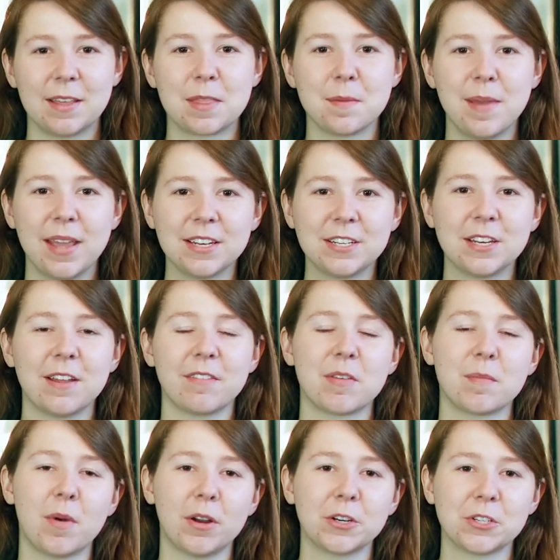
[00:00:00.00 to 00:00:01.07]
the mansion of the
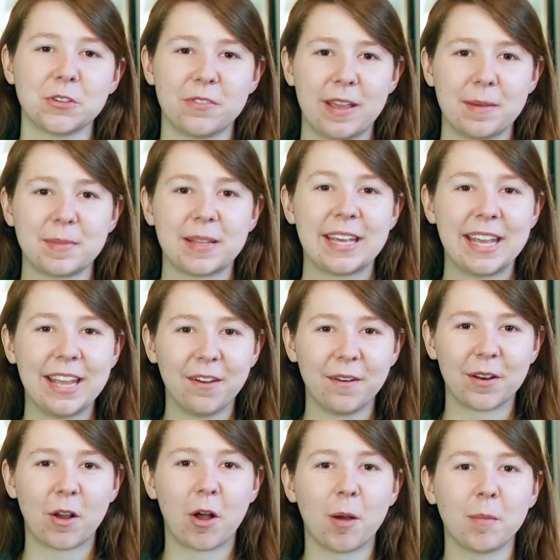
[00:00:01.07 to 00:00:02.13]
Marshall family here
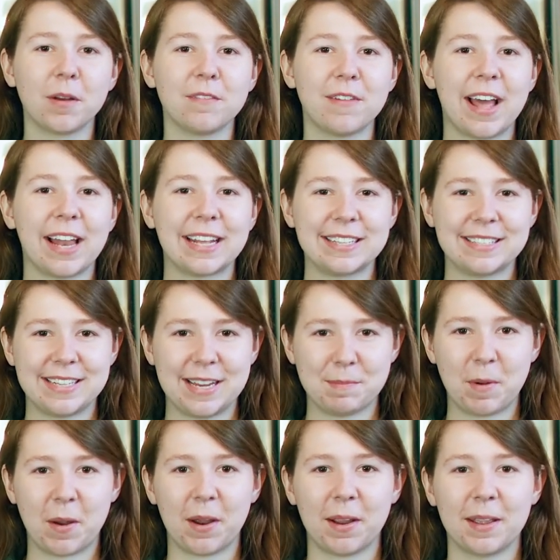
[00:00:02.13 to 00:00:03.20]
at Auburn Valley
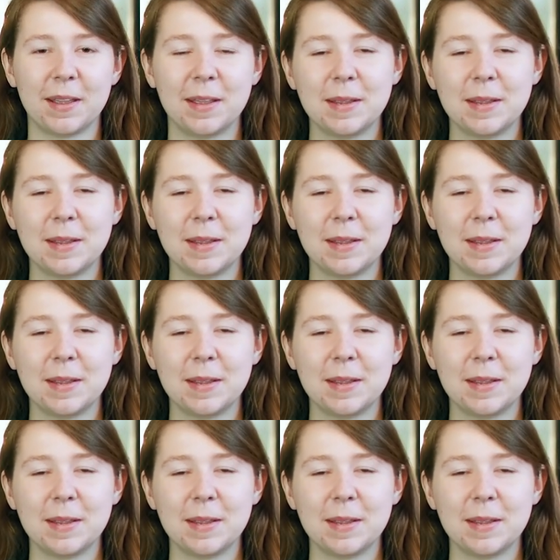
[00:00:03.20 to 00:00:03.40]
State Park.